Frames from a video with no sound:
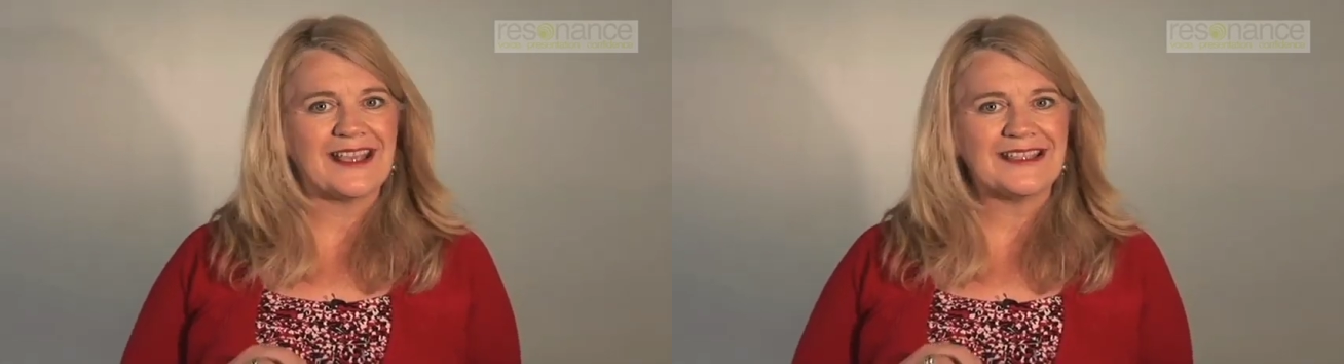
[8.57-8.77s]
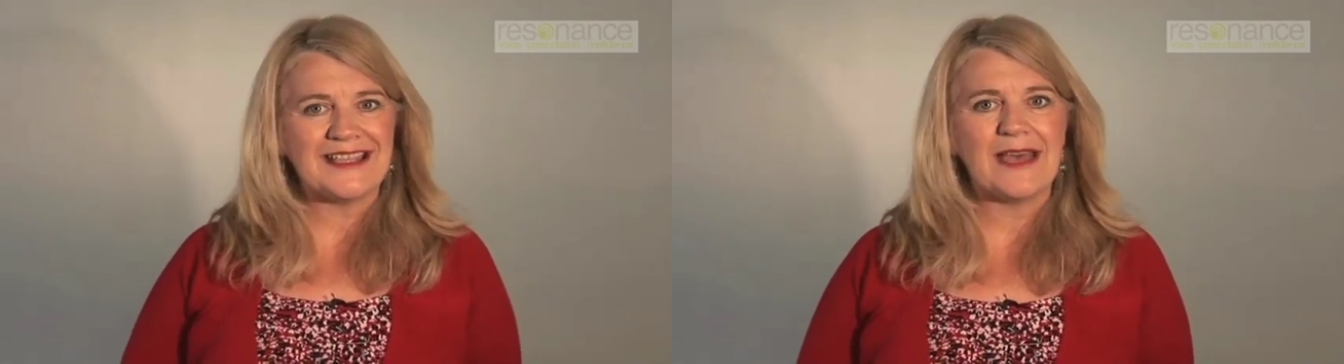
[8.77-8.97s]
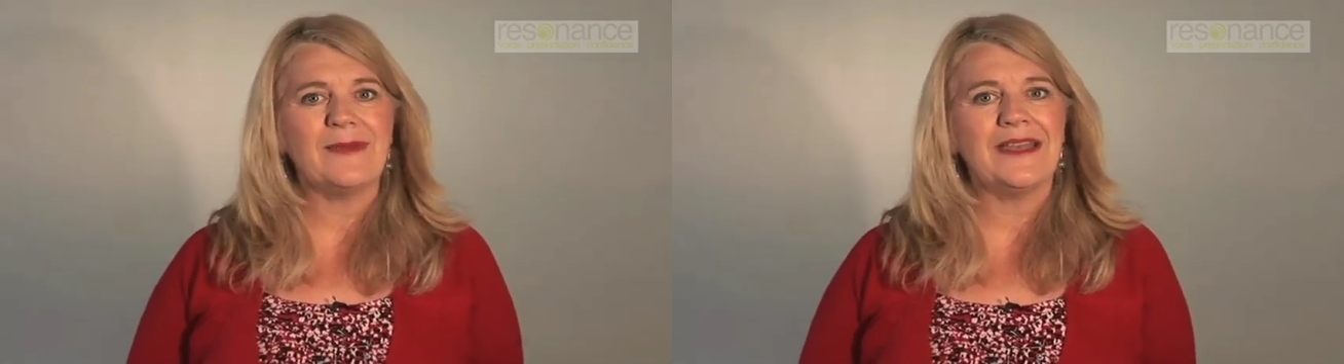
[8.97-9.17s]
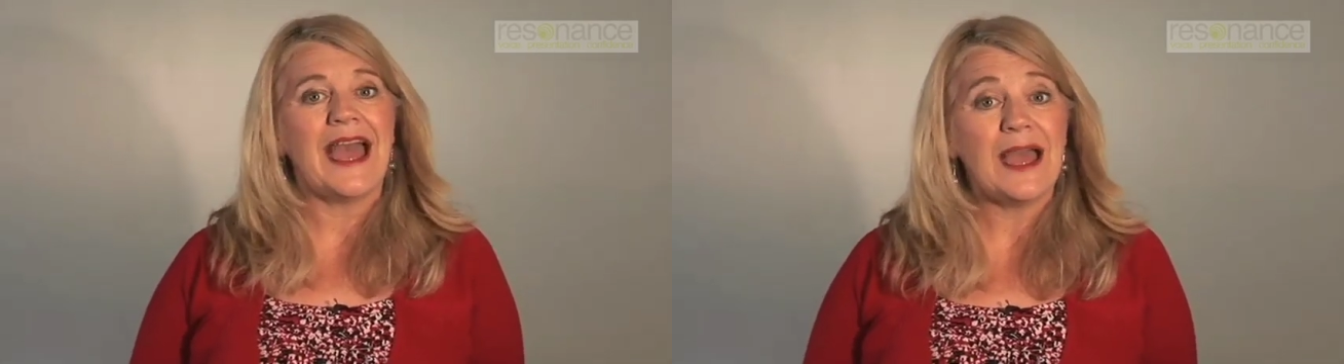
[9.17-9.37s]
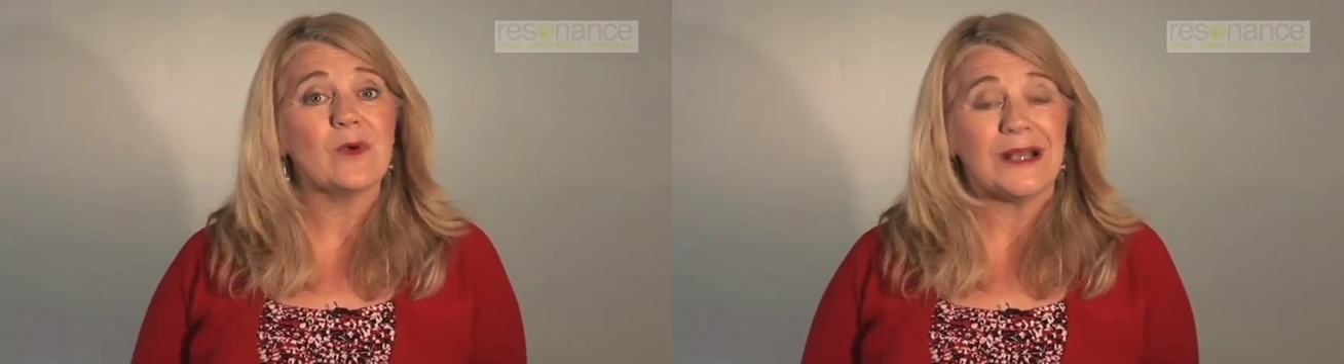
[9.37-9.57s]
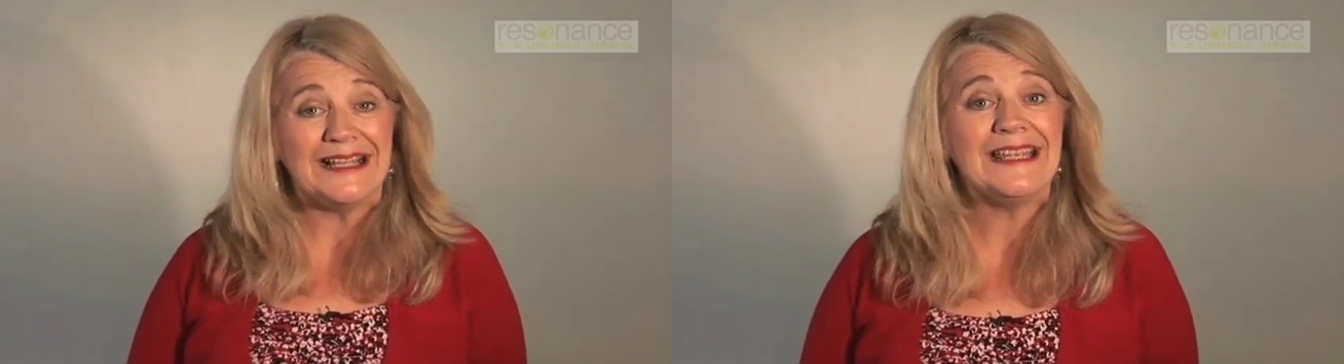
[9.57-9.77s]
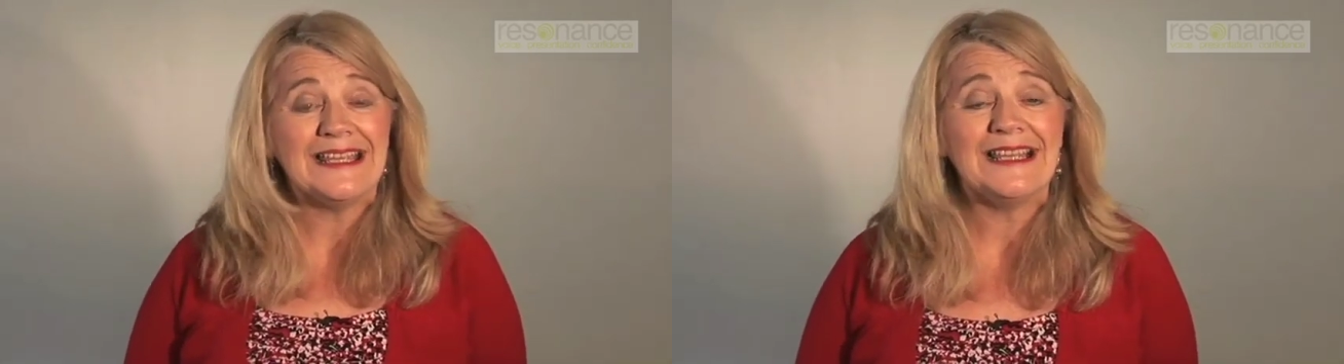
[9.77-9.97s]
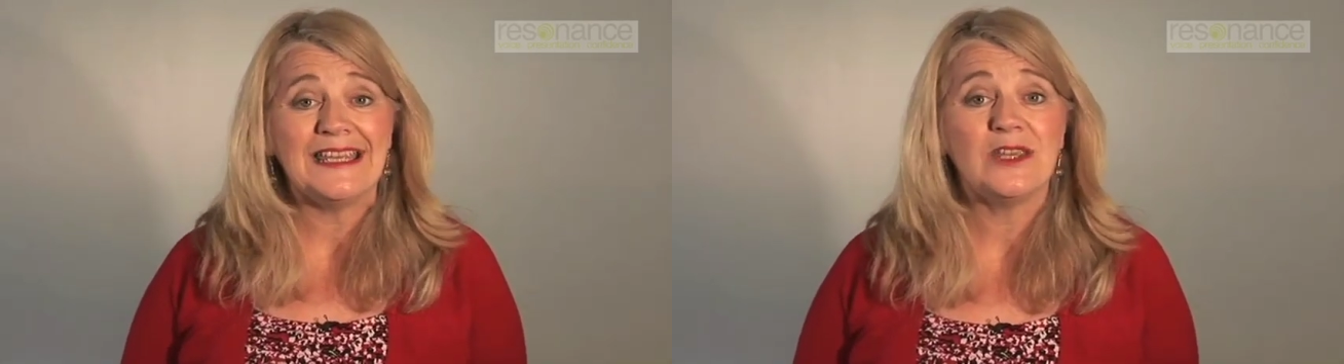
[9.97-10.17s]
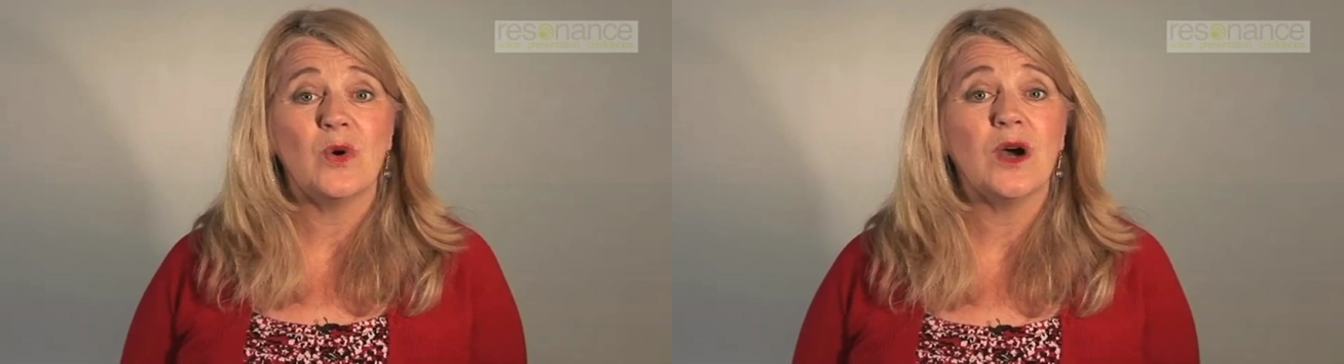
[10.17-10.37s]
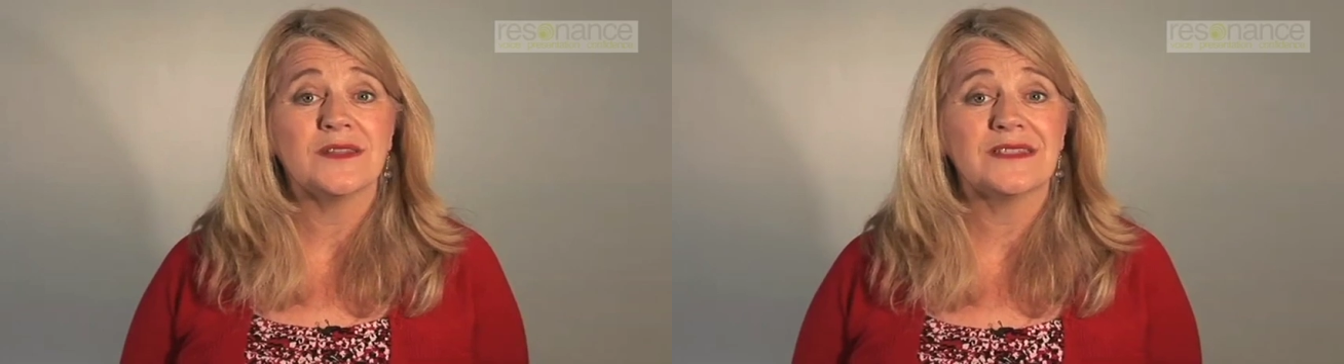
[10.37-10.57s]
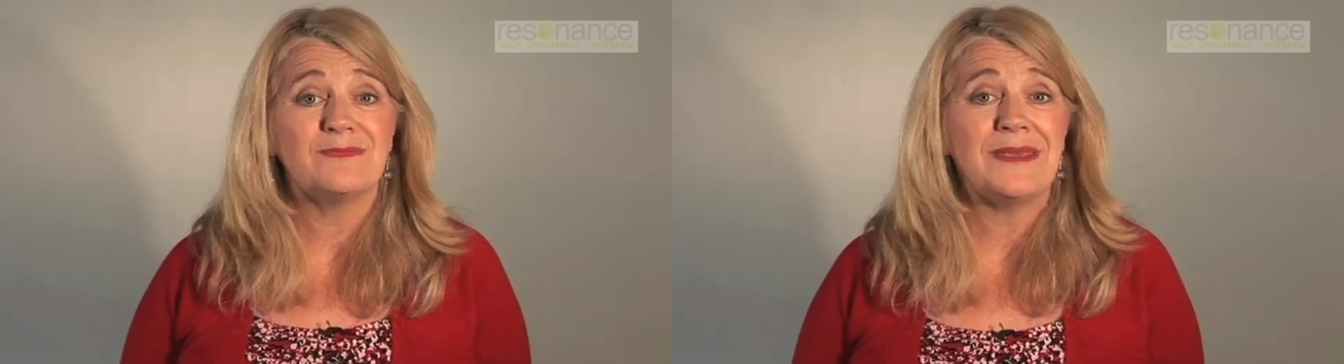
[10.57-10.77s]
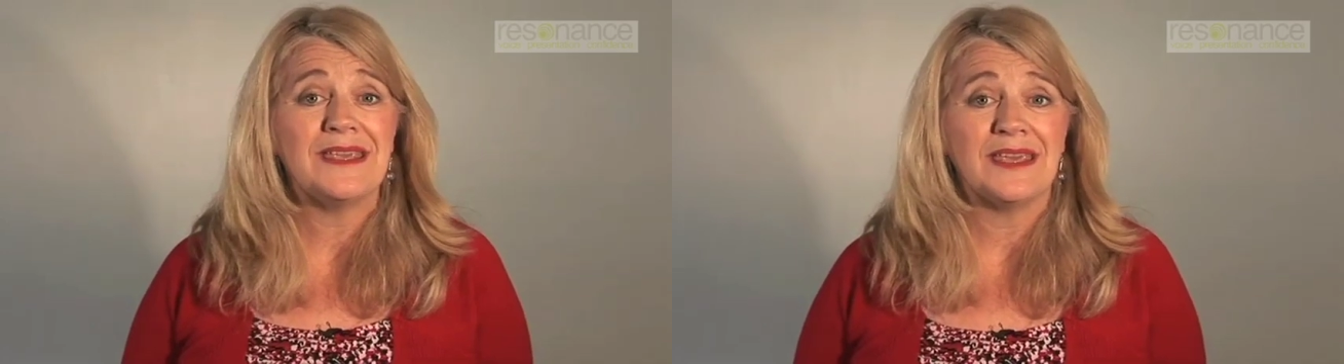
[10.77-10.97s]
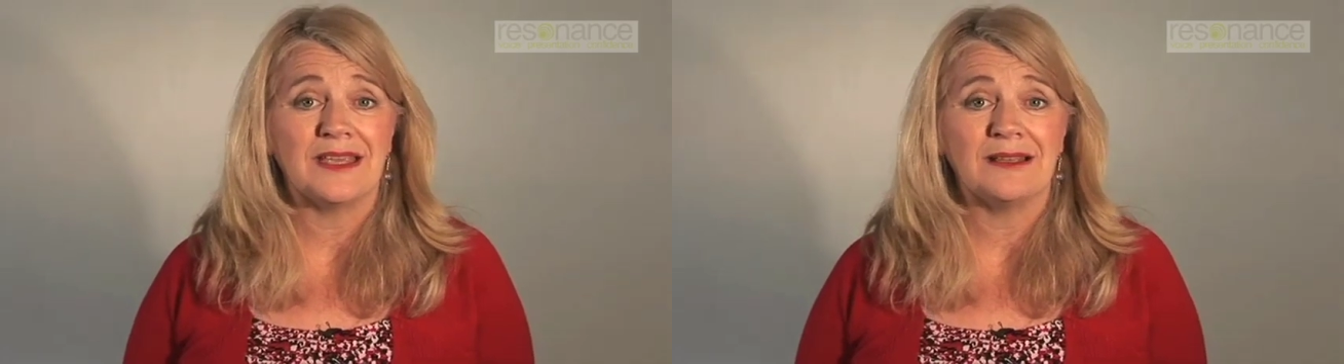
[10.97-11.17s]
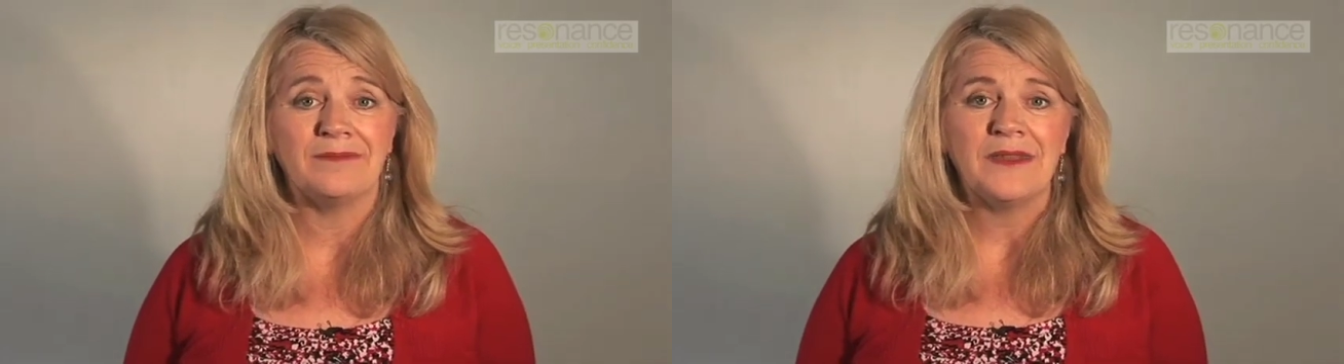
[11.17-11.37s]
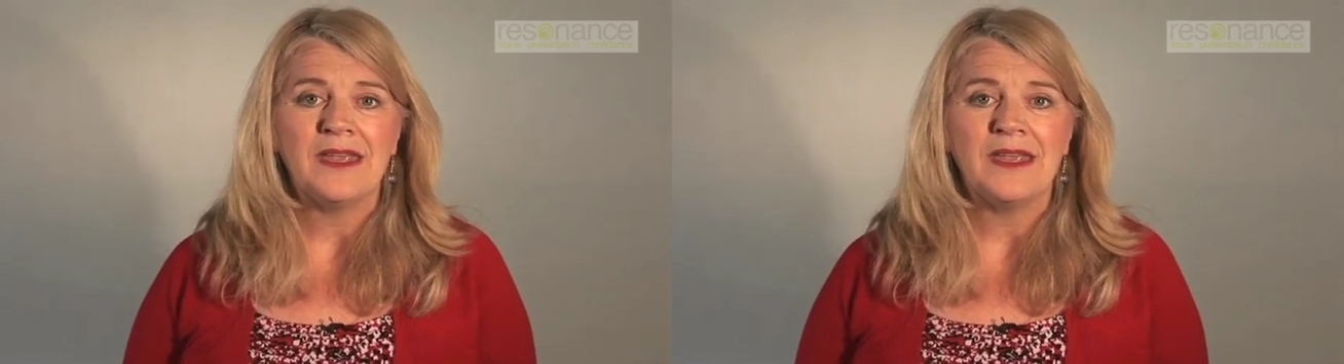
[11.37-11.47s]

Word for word: examine how clearly you are speaking.